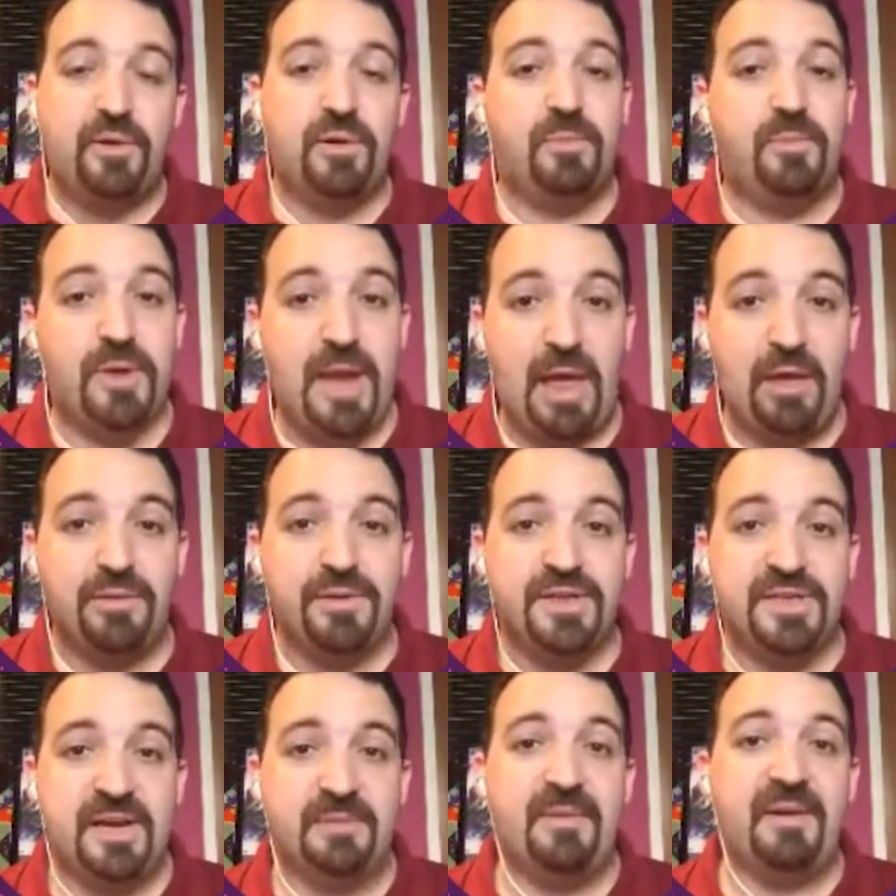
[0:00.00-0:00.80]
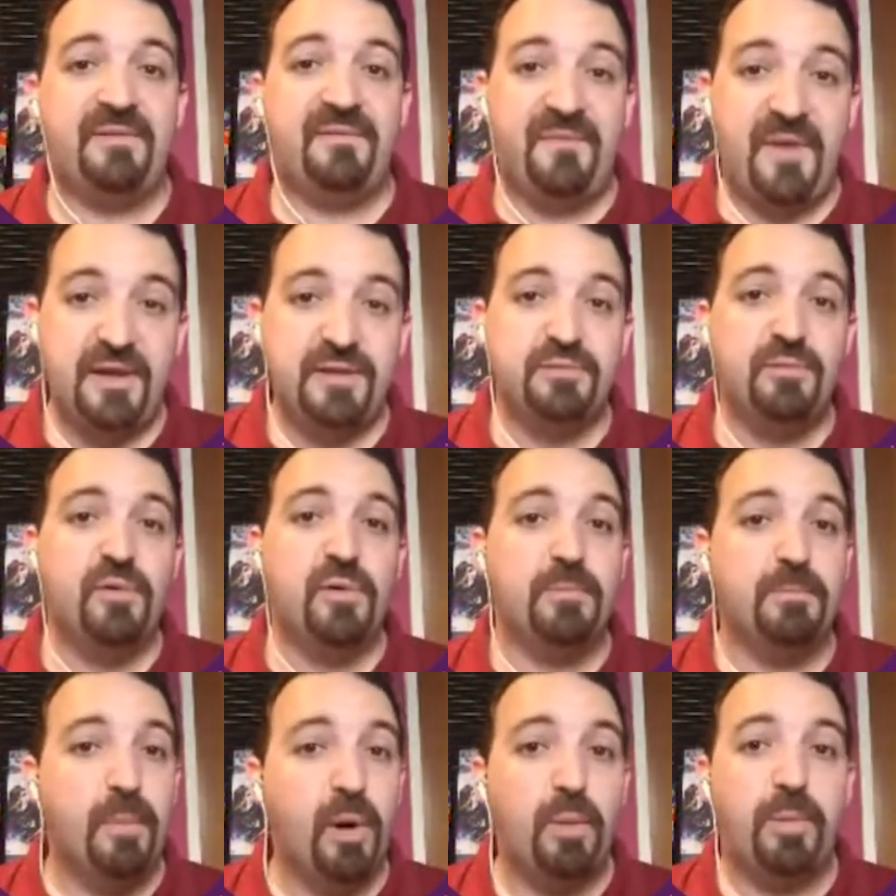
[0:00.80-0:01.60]
It is called Facebook
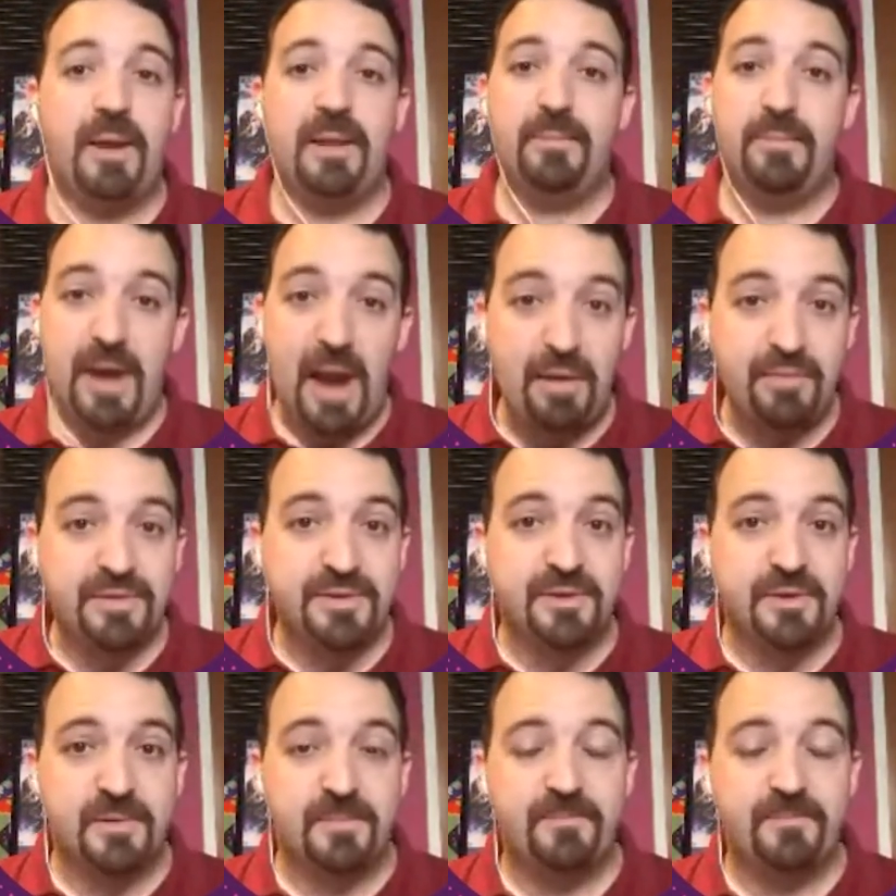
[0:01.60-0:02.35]
Mobile Browser.